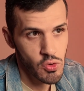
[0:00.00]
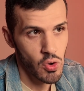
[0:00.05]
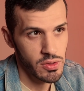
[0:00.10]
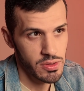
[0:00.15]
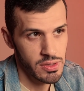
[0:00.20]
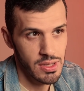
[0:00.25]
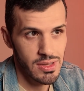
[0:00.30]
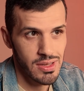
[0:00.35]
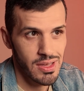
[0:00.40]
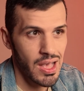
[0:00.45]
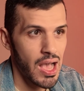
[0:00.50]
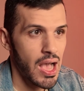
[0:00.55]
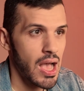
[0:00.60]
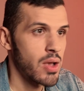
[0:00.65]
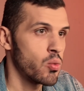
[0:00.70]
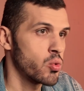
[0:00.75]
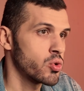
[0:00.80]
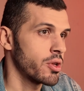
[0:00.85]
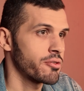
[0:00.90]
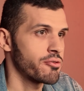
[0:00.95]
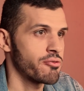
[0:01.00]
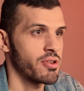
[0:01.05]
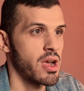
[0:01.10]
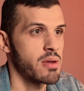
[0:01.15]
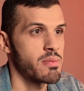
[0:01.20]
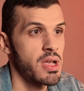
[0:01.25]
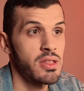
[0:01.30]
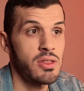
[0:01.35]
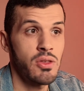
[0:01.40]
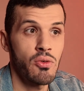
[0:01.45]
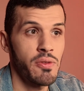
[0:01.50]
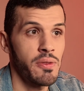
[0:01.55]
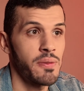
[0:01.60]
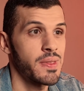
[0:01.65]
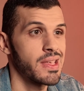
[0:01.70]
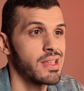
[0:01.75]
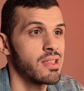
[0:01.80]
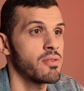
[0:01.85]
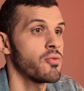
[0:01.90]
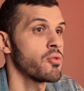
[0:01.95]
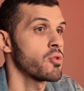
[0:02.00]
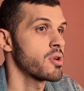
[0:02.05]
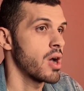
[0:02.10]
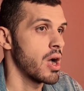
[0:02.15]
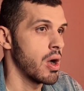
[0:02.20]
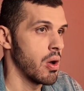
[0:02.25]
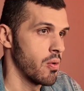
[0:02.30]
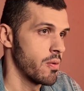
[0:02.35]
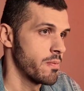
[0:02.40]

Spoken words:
content, I wouldn't recommend using this for now.